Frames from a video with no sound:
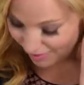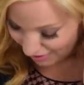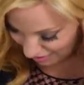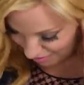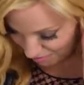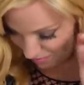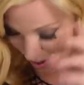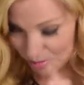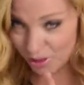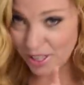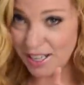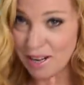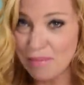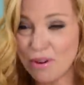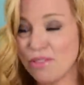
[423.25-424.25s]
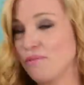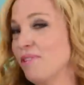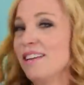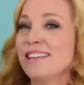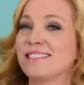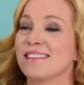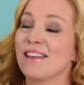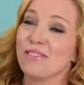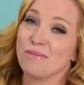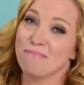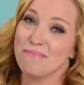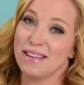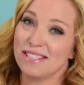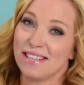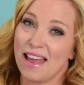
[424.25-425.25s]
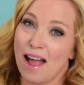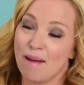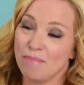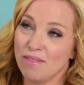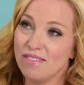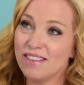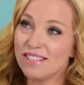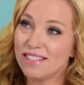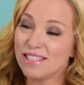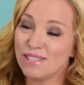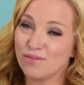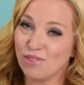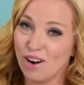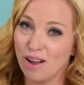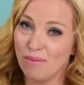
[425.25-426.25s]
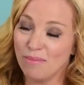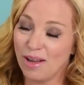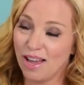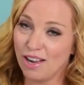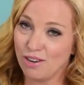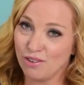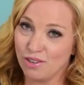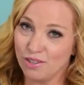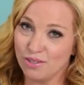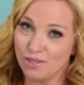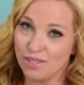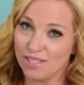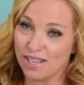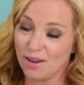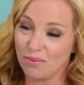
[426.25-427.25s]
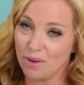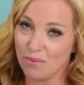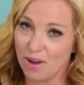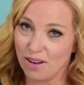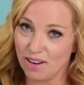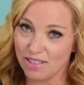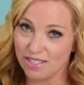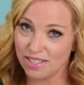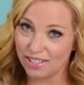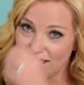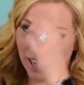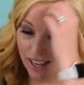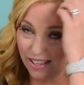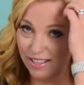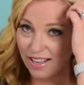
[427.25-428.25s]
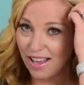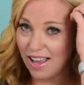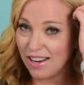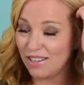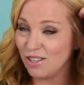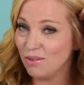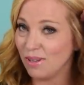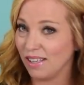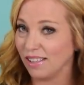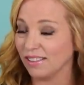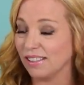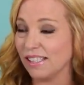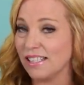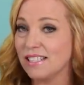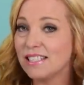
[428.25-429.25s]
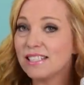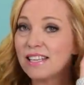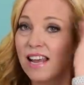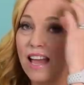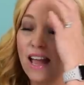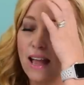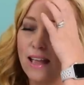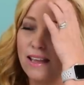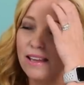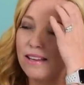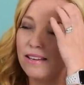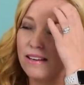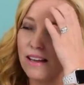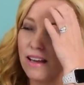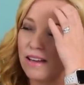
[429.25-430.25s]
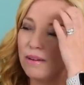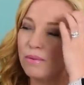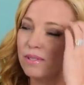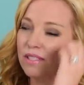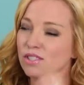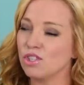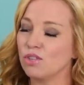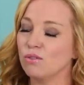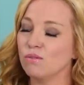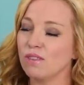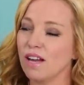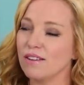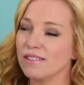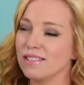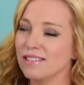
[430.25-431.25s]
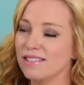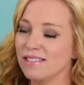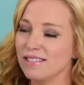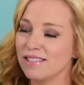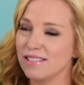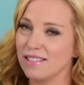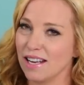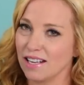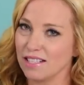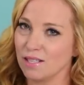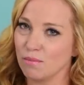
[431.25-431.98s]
Memory number 3 is another mishap, and this is from a cruise that we went on to Canada and New England. It was 2006.